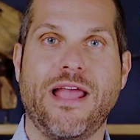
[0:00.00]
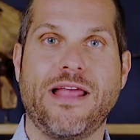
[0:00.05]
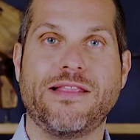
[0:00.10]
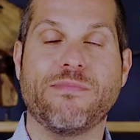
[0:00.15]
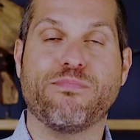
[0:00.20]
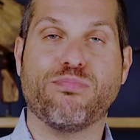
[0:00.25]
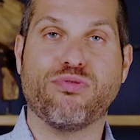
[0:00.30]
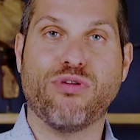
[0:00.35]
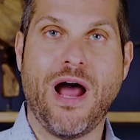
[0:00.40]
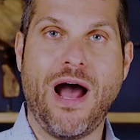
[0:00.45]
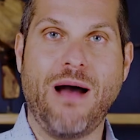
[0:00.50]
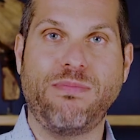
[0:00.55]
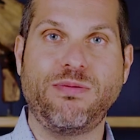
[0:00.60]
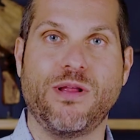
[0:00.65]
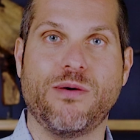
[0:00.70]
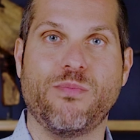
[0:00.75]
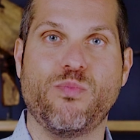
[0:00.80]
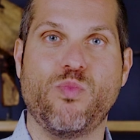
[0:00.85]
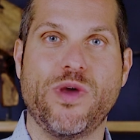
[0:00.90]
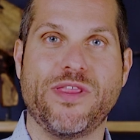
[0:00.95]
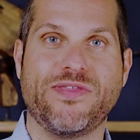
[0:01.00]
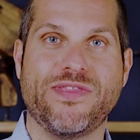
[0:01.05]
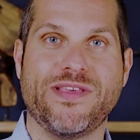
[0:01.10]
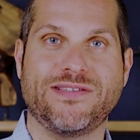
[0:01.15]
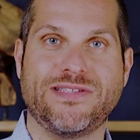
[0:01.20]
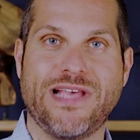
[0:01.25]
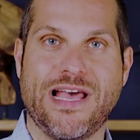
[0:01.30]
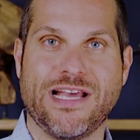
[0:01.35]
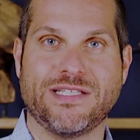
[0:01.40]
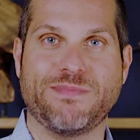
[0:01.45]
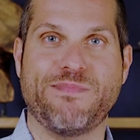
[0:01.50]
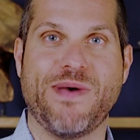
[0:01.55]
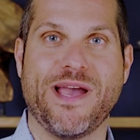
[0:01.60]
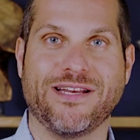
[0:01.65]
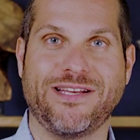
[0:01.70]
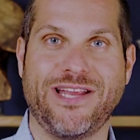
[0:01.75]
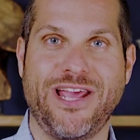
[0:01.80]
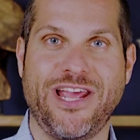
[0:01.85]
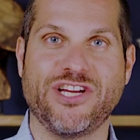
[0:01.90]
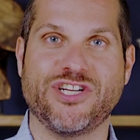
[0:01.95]
And the problem with this
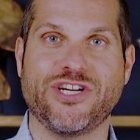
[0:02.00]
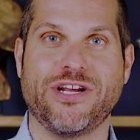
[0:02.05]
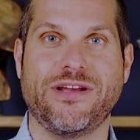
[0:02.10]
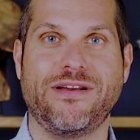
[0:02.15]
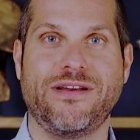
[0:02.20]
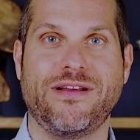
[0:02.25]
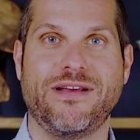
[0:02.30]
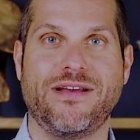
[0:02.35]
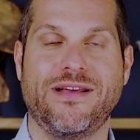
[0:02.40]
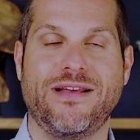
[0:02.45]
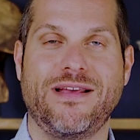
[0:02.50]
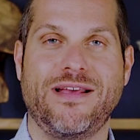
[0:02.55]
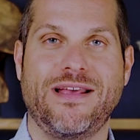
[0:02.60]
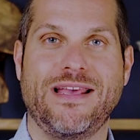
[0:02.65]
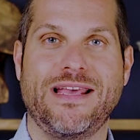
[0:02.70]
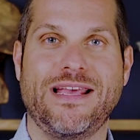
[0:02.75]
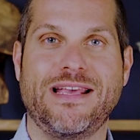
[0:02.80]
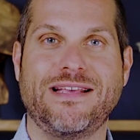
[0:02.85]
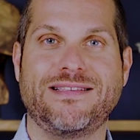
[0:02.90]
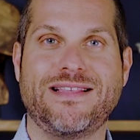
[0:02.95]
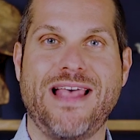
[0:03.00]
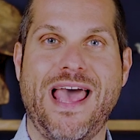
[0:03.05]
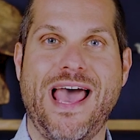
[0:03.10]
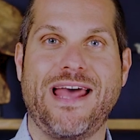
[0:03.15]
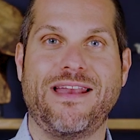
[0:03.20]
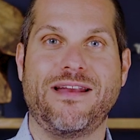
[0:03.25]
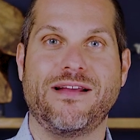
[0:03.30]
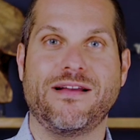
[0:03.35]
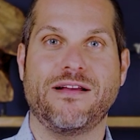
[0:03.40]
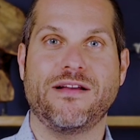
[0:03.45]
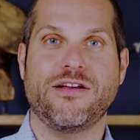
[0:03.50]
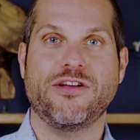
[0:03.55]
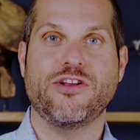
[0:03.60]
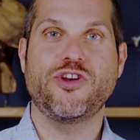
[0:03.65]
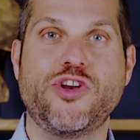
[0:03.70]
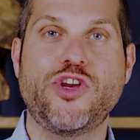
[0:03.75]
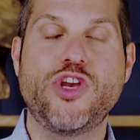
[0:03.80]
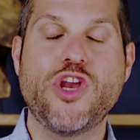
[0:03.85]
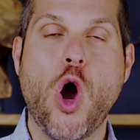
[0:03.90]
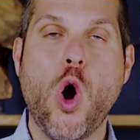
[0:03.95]
expectation is that
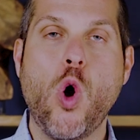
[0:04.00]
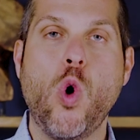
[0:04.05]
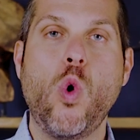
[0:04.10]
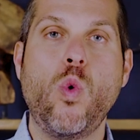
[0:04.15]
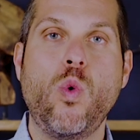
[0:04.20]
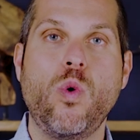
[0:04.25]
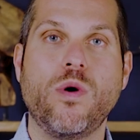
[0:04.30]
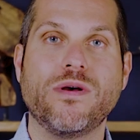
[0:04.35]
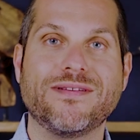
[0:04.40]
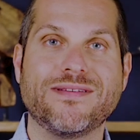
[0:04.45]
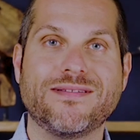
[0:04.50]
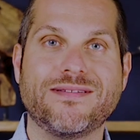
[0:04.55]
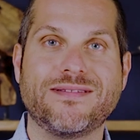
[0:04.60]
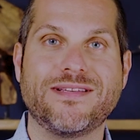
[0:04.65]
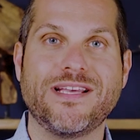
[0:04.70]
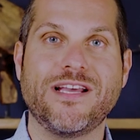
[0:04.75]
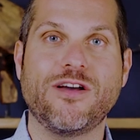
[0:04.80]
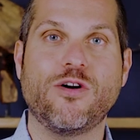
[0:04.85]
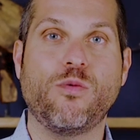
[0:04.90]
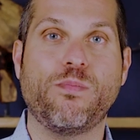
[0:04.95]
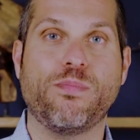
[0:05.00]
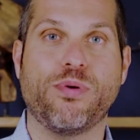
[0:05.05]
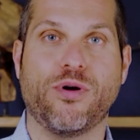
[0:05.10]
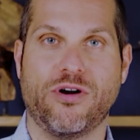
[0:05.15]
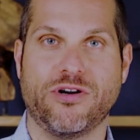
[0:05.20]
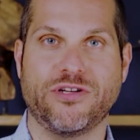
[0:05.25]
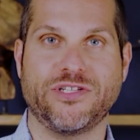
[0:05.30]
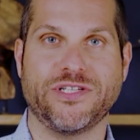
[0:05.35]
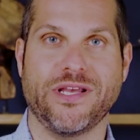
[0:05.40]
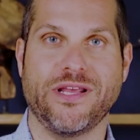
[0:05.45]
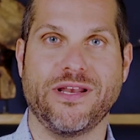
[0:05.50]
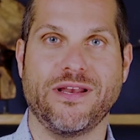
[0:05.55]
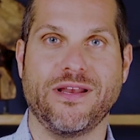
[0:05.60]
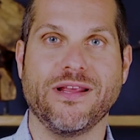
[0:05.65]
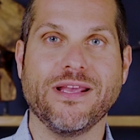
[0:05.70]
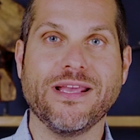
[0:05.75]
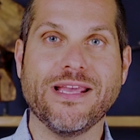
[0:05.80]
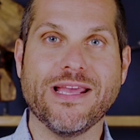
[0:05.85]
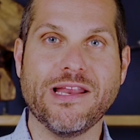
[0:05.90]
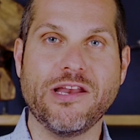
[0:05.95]
no single person
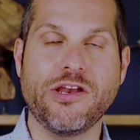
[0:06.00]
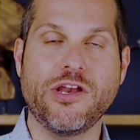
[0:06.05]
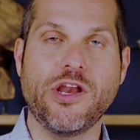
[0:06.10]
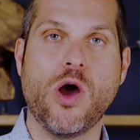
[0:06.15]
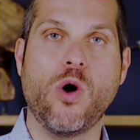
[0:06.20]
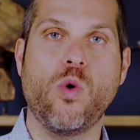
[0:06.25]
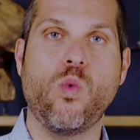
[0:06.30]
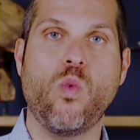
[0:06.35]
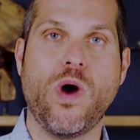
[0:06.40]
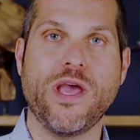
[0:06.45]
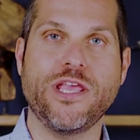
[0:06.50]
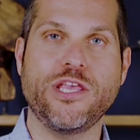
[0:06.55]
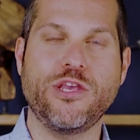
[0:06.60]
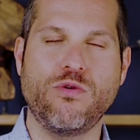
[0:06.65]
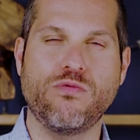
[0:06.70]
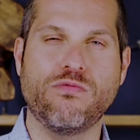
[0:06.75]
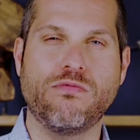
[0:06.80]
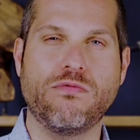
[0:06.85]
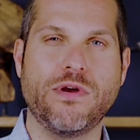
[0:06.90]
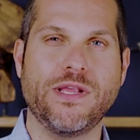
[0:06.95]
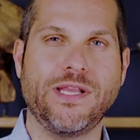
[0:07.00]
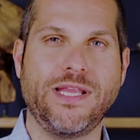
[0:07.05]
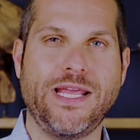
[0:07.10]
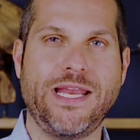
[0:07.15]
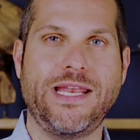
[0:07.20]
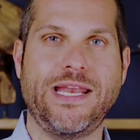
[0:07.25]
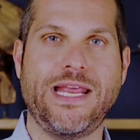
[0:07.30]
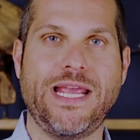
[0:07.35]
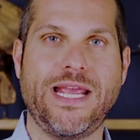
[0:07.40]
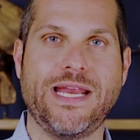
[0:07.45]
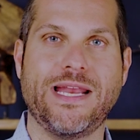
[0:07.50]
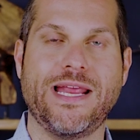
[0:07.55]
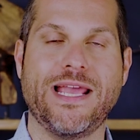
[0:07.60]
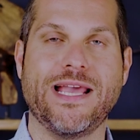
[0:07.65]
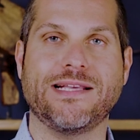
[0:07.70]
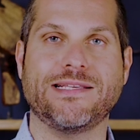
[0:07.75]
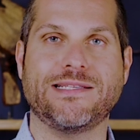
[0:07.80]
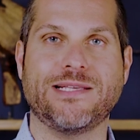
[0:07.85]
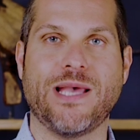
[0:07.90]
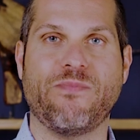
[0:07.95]
can know what you really need
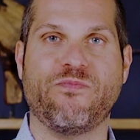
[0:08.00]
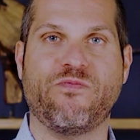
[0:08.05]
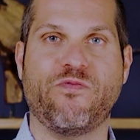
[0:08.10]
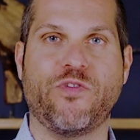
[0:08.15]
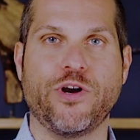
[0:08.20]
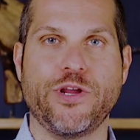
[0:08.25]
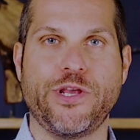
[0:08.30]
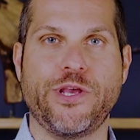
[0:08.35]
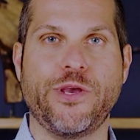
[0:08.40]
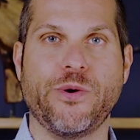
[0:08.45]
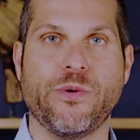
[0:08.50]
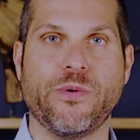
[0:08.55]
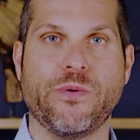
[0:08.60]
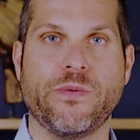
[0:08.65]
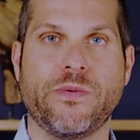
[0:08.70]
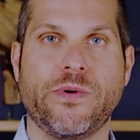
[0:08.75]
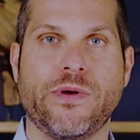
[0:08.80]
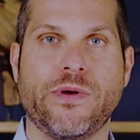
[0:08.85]
except for you.